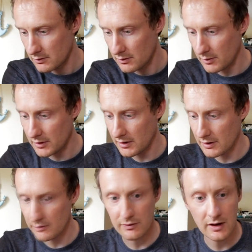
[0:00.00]

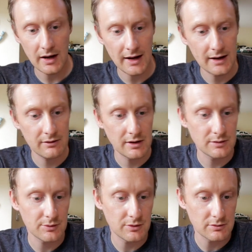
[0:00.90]
3x10s flathead
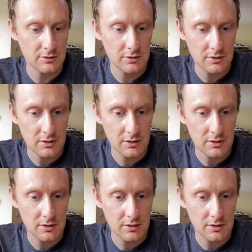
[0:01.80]
wrench bolts.